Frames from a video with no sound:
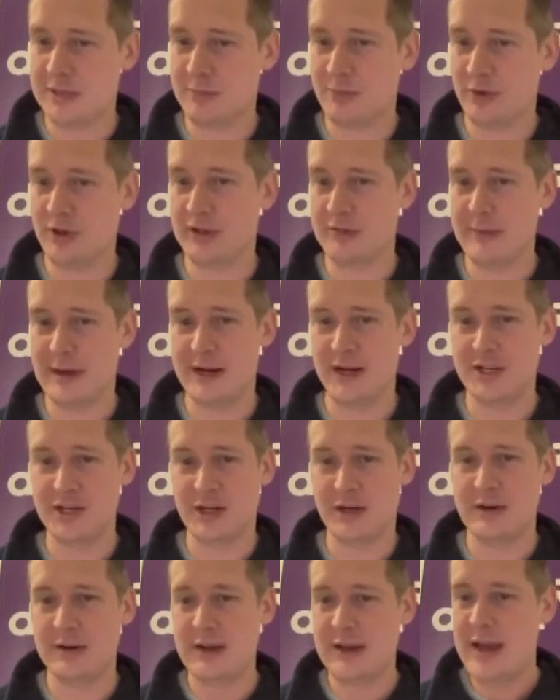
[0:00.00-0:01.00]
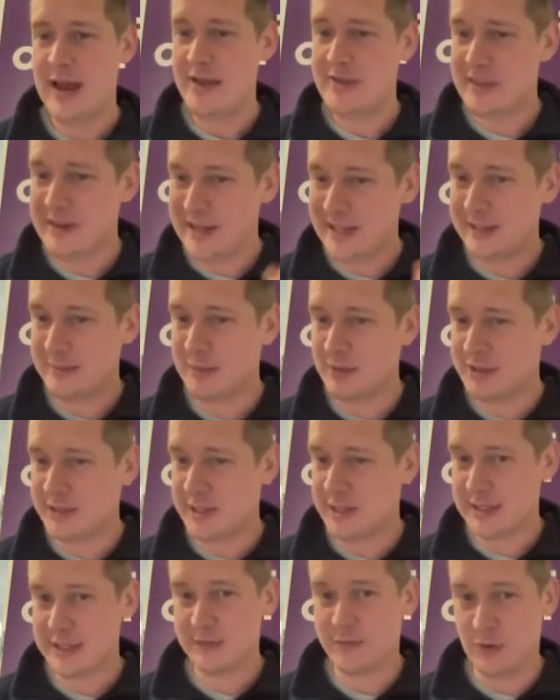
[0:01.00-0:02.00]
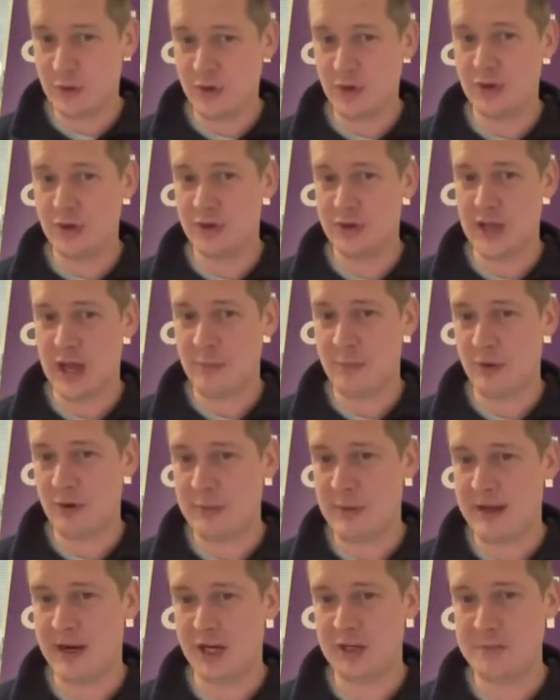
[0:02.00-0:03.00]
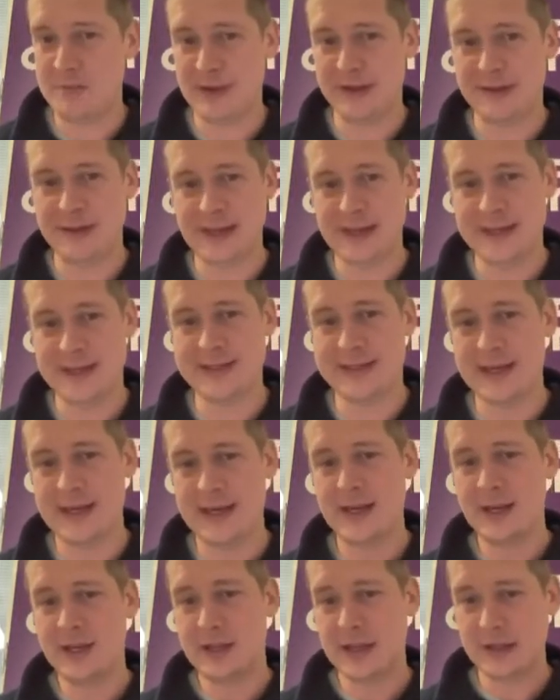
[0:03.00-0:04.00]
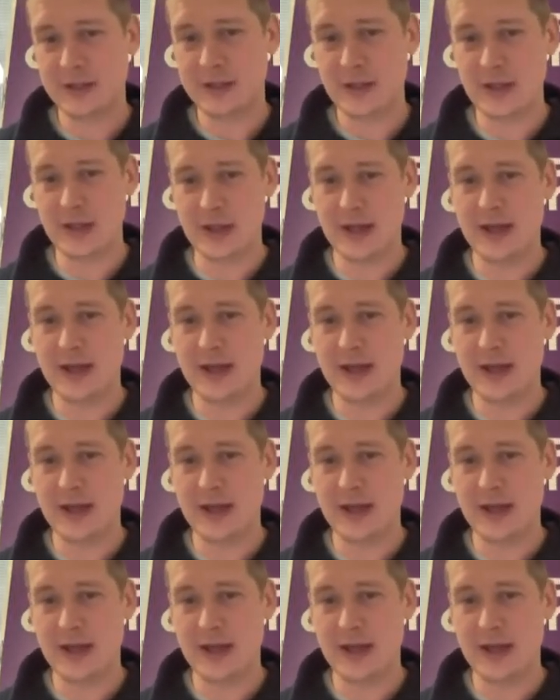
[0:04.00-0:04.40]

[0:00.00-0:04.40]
as a product manager. And the litmus test for good upward management is that